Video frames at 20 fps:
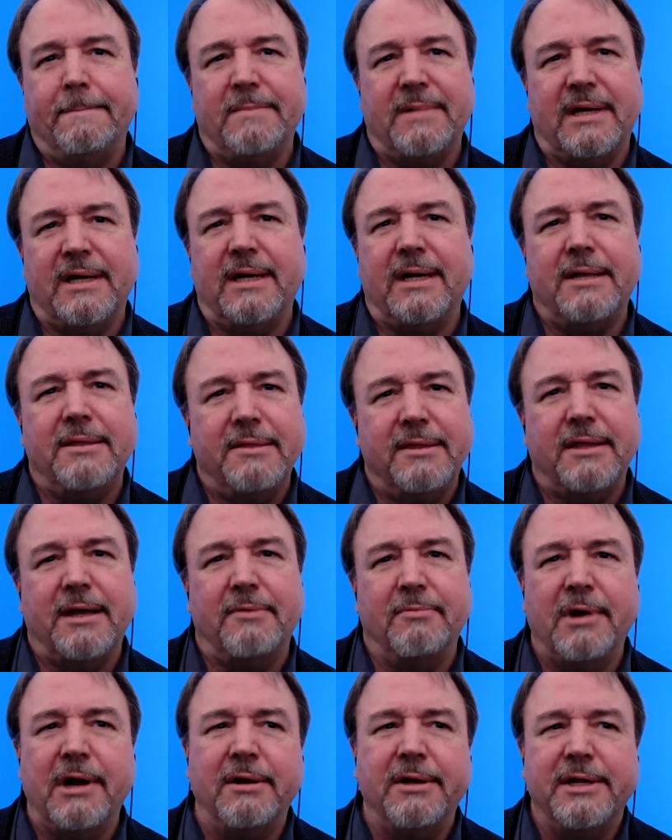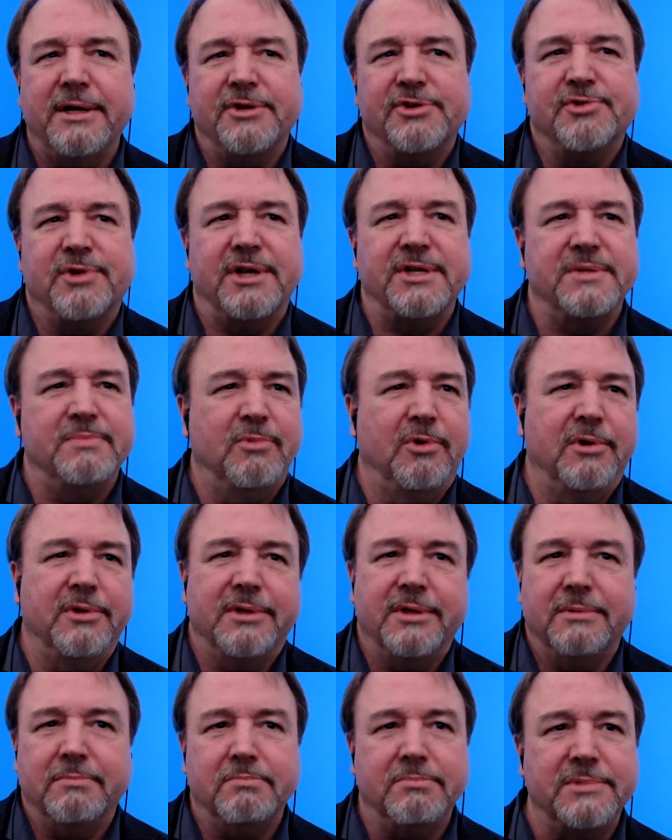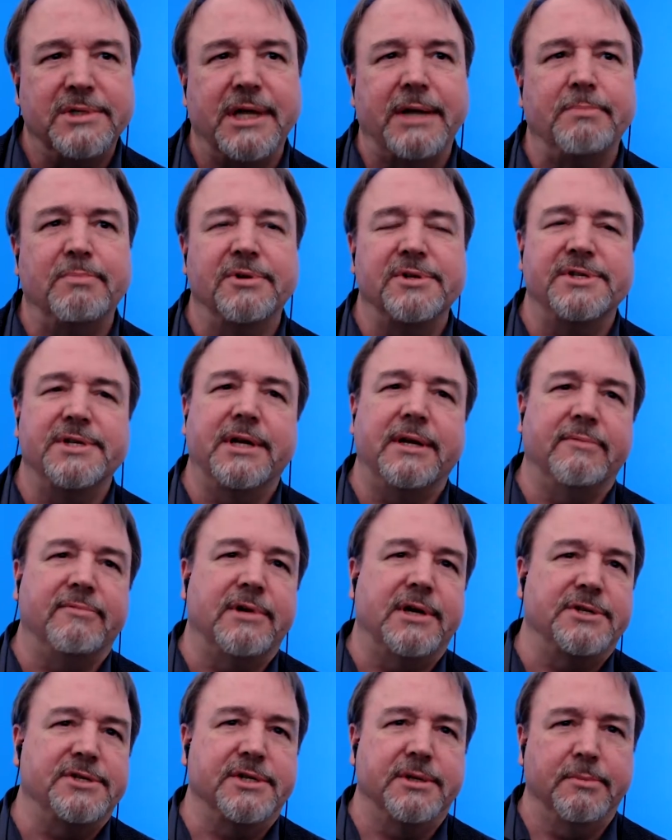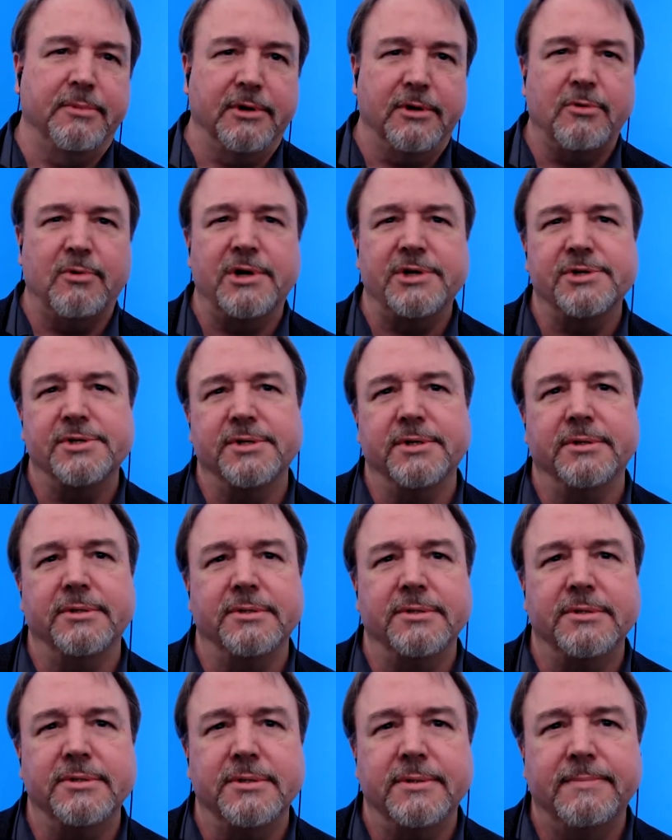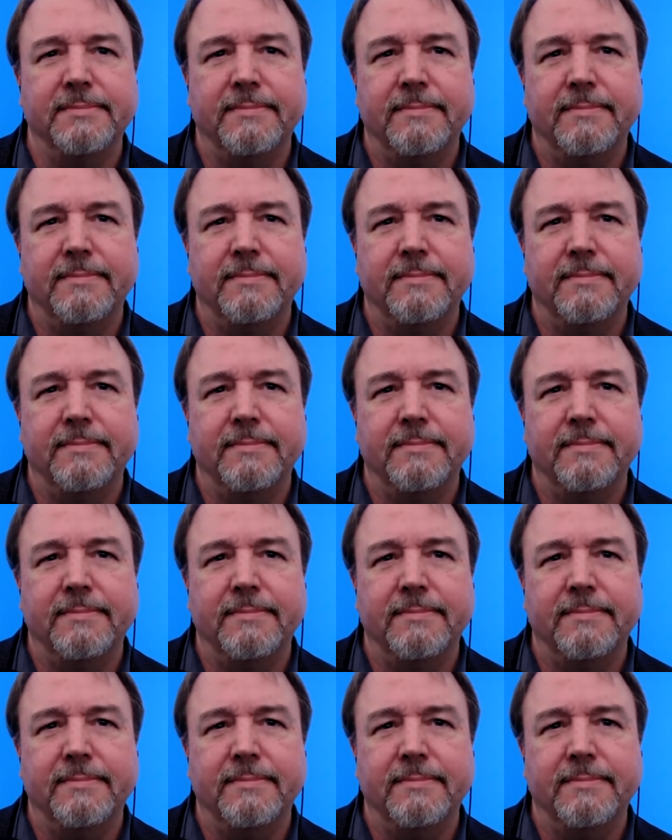and they rarely address more than 10% of customer questions.